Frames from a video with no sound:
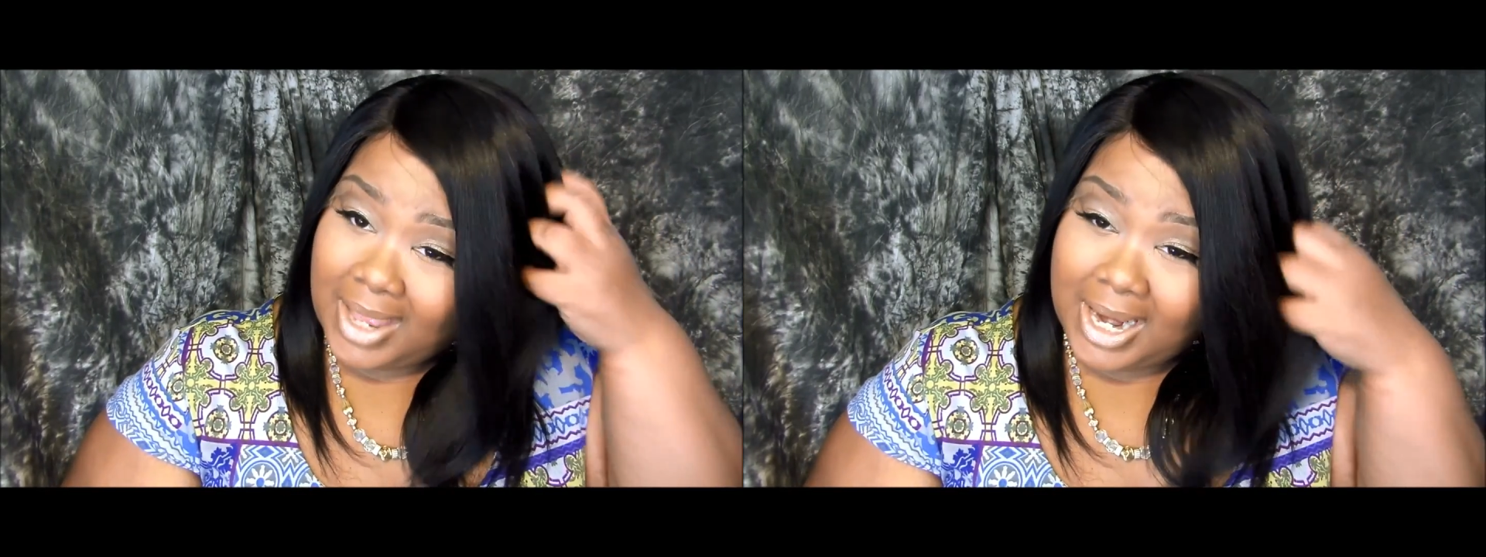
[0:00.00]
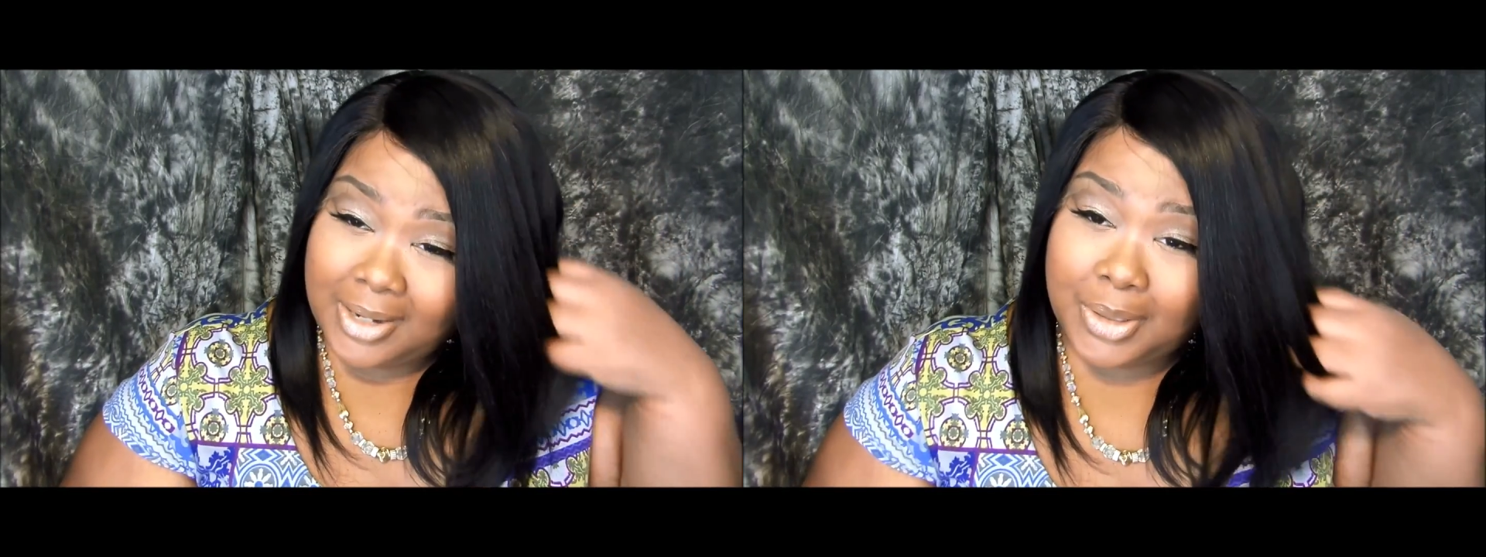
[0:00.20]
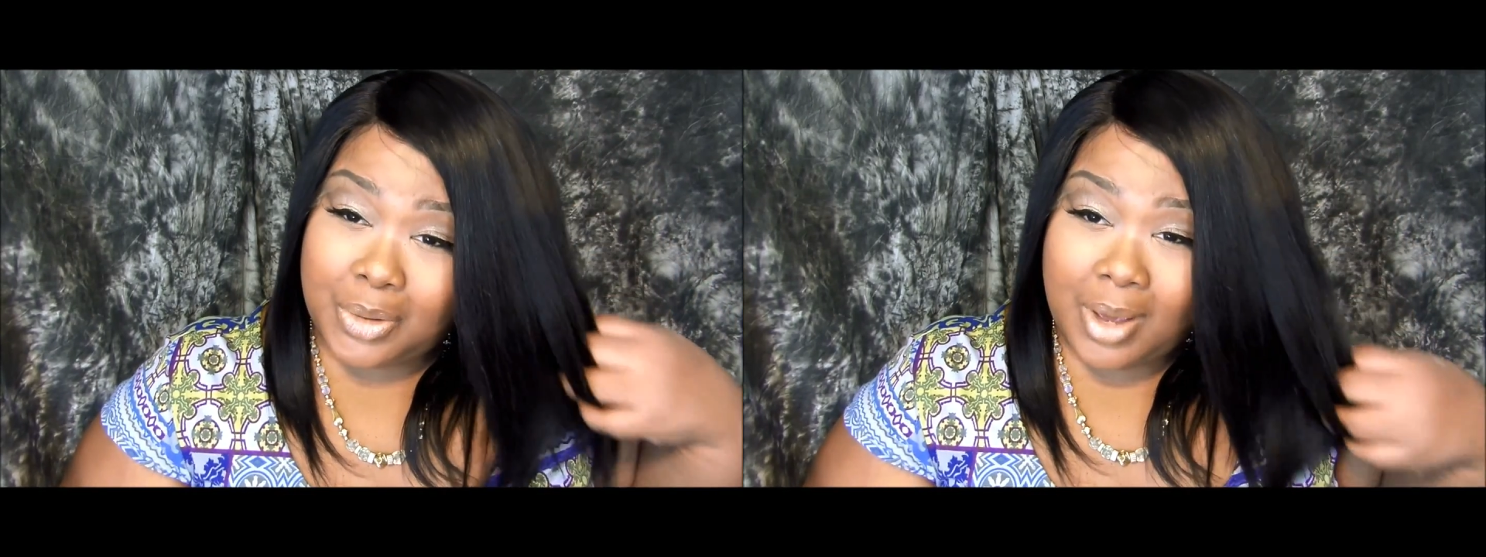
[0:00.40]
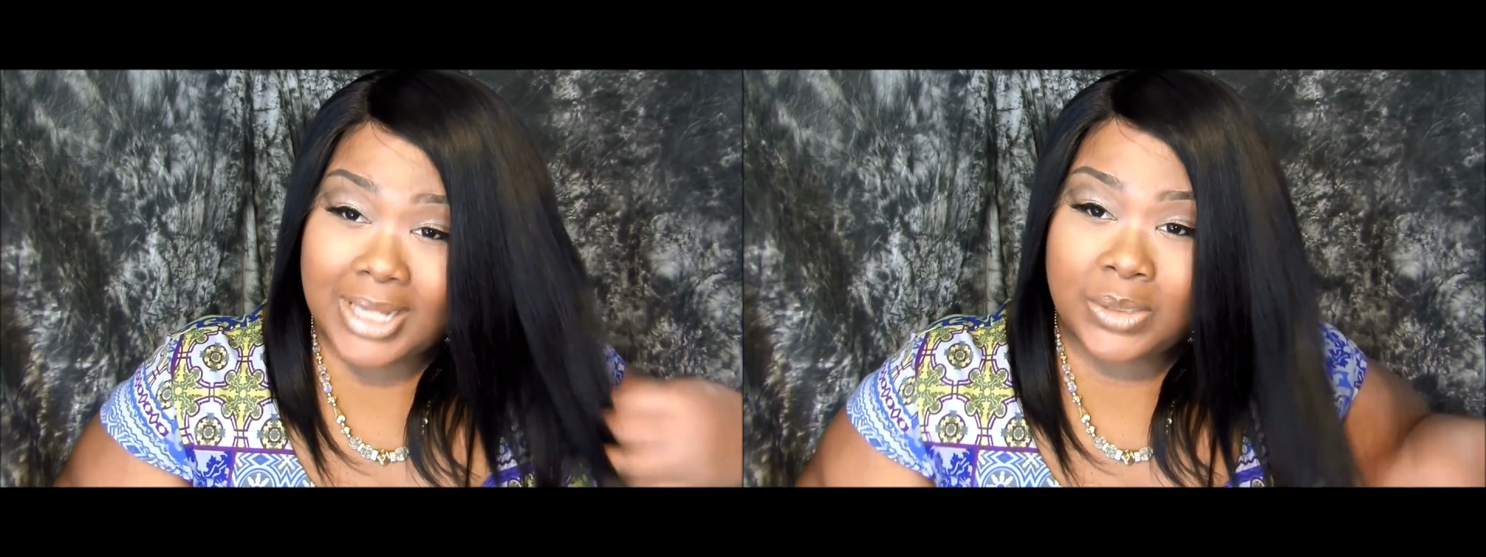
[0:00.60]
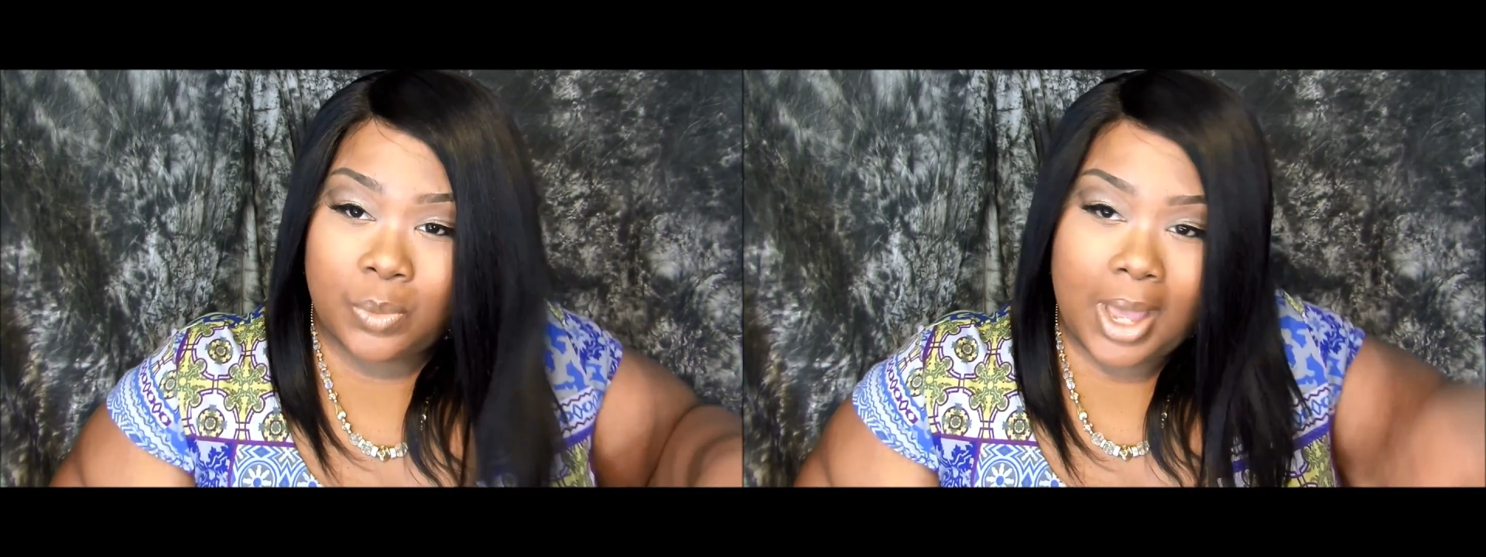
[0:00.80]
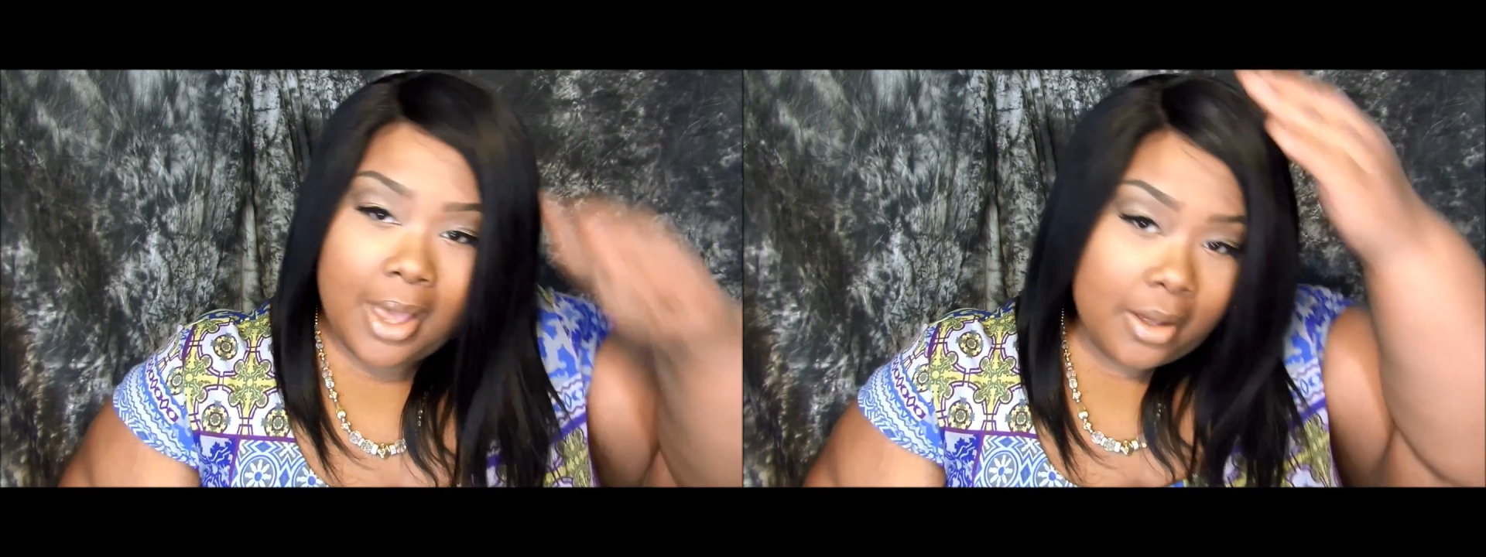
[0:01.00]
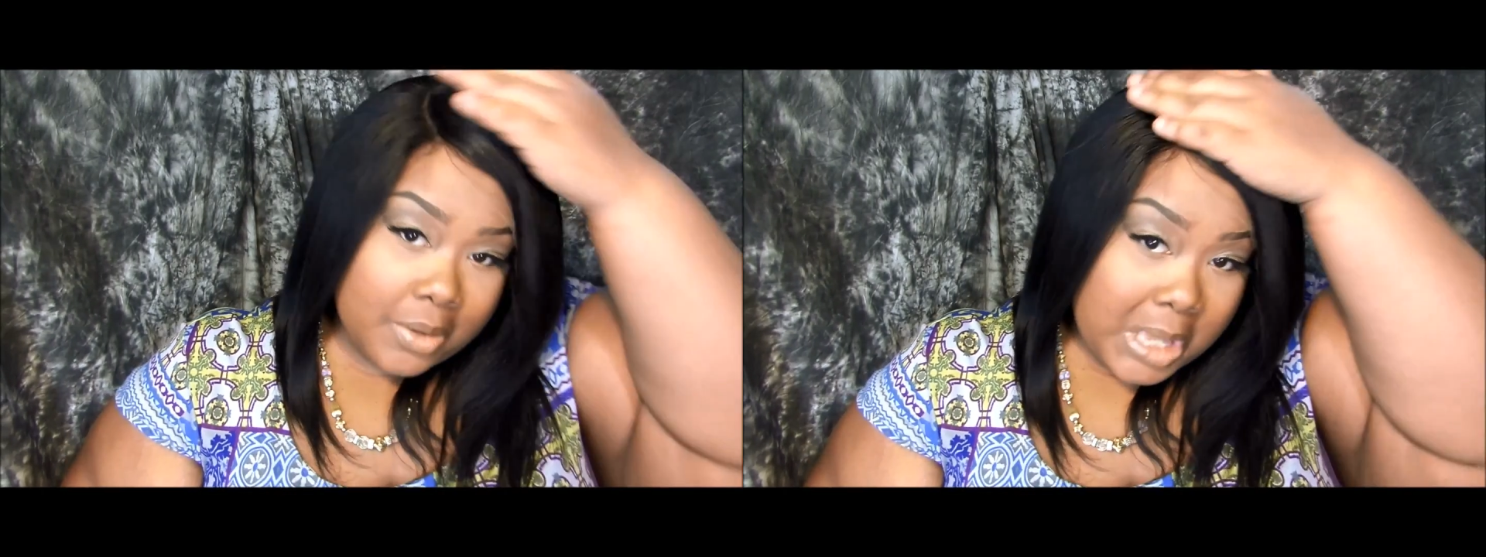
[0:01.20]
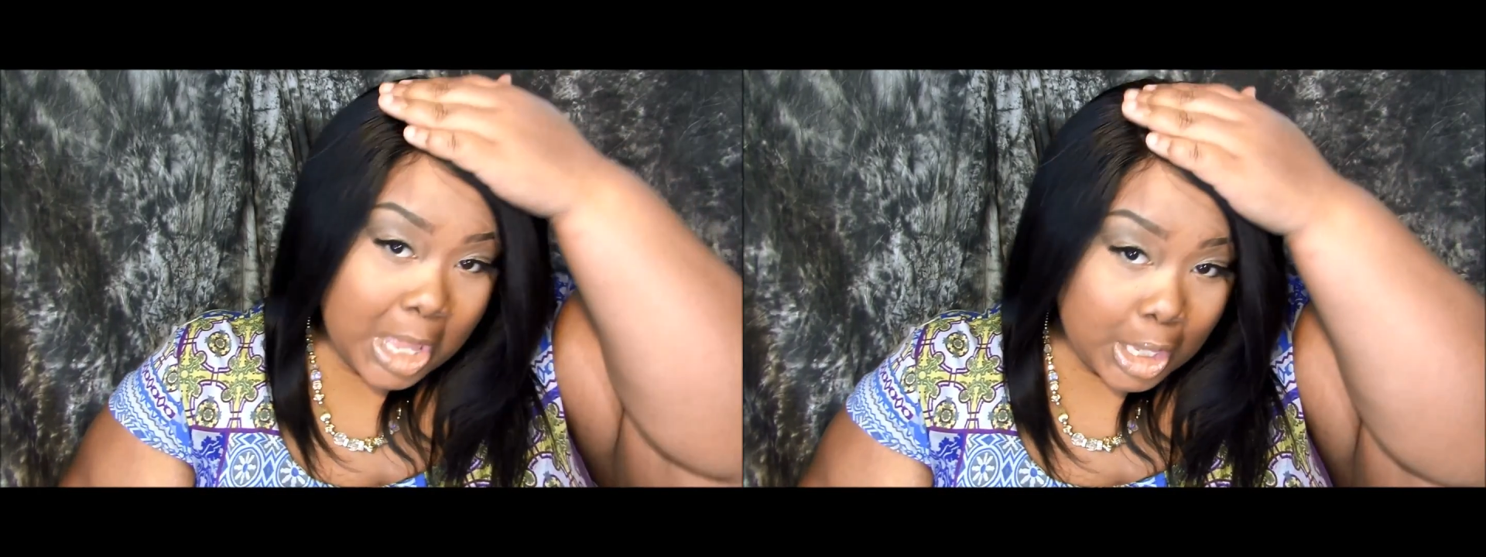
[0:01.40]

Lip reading: they do as well.